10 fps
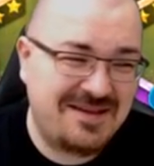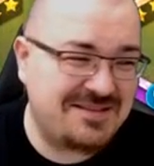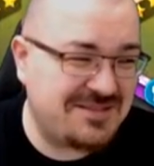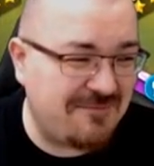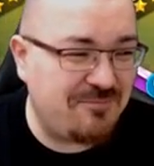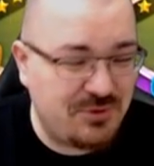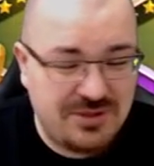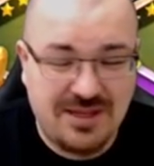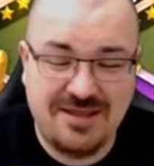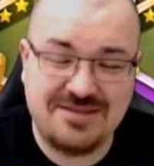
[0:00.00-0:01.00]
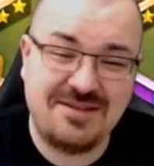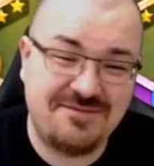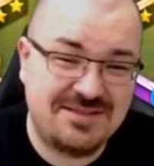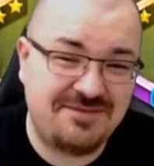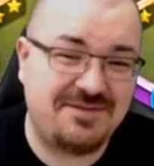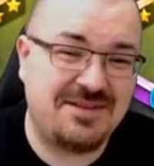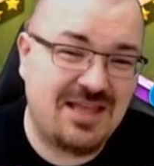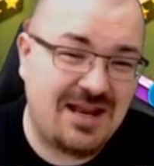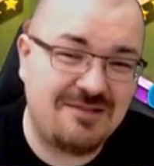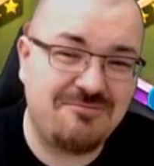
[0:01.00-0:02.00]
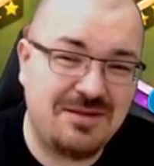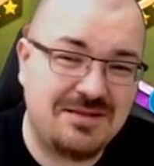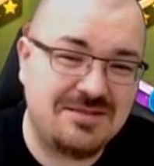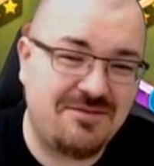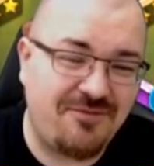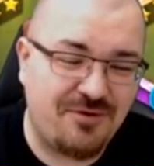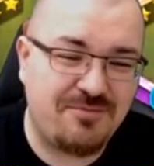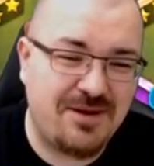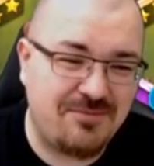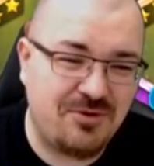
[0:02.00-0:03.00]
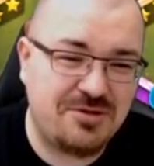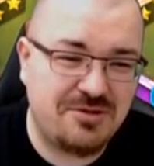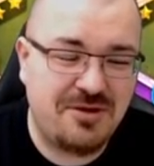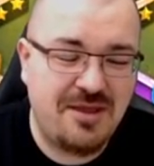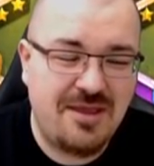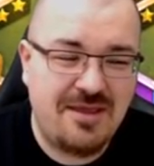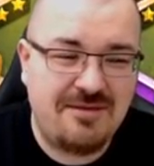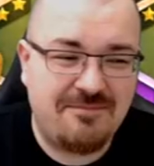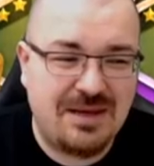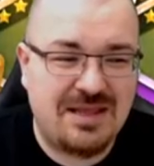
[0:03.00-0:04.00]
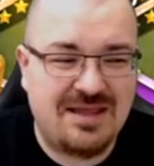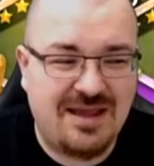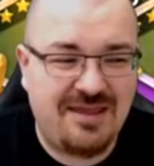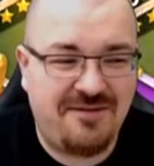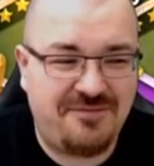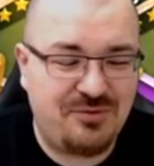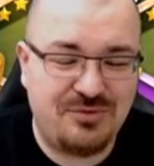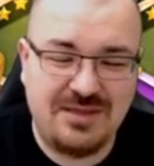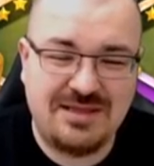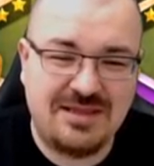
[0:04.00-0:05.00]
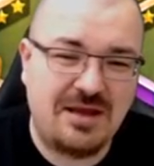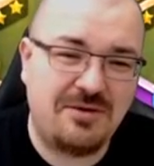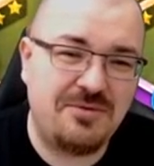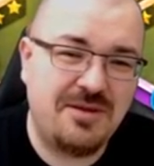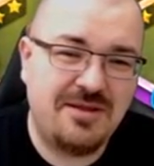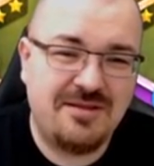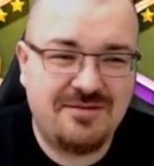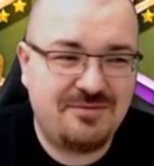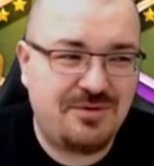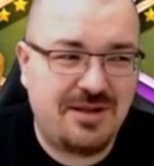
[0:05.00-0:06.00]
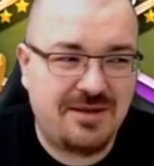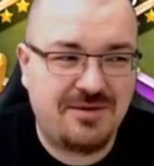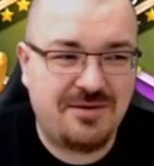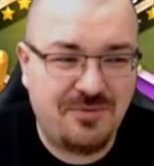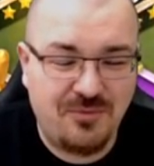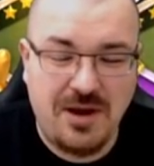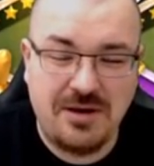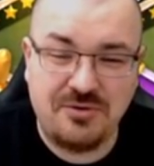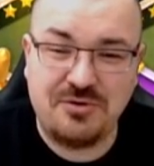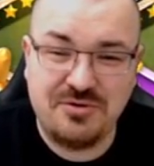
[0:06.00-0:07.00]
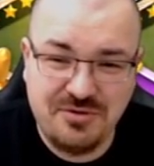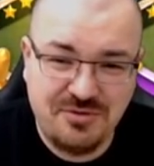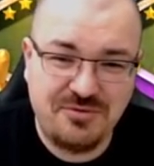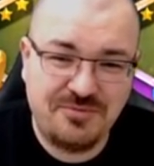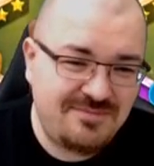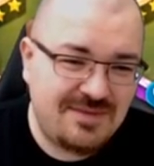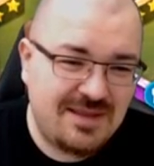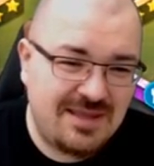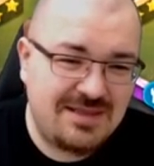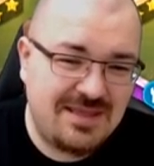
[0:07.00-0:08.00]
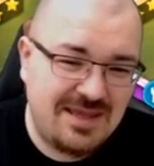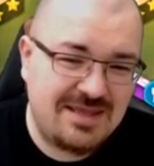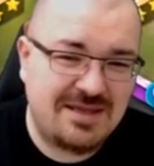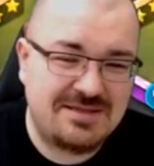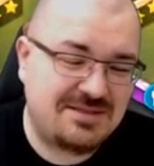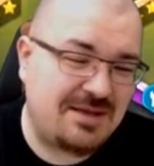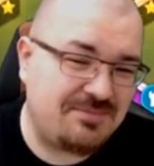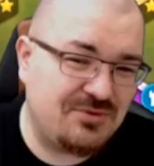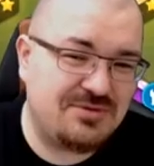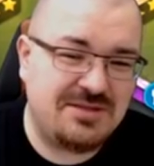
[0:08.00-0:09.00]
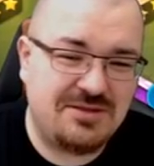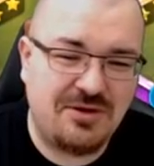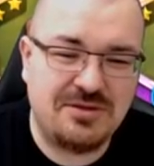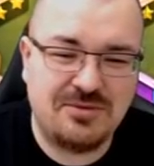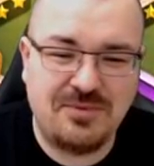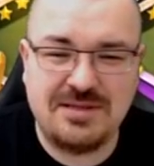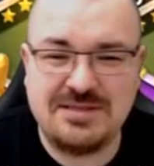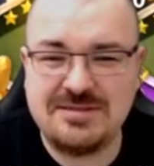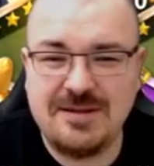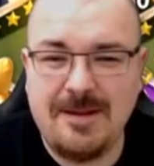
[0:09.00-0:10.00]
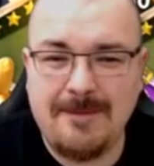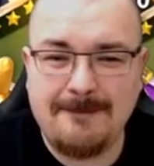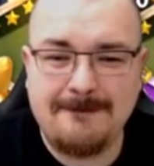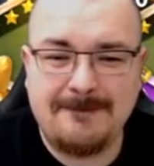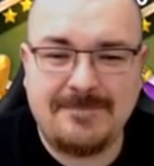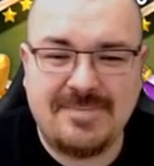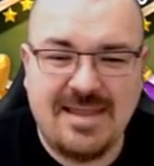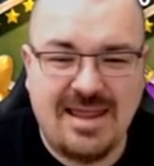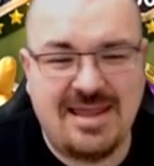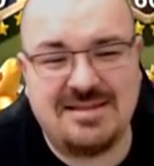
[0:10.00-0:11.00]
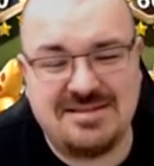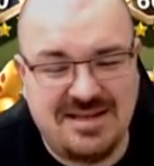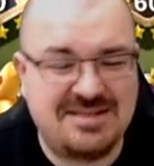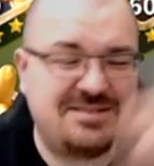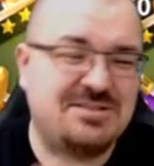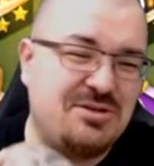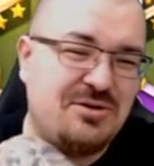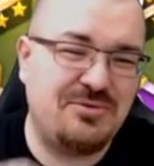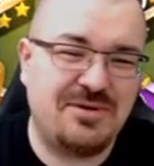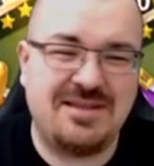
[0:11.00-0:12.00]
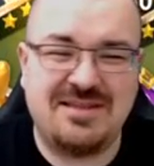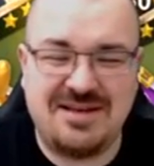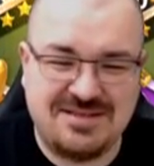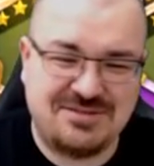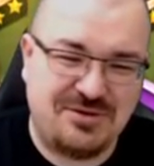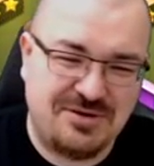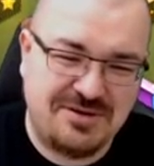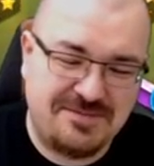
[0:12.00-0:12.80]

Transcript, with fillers: at some point i had seven, seven talent builds for minamoto but i have tuned that down to like one or two in the end i stopped using the other ones and let's just go and let's talk.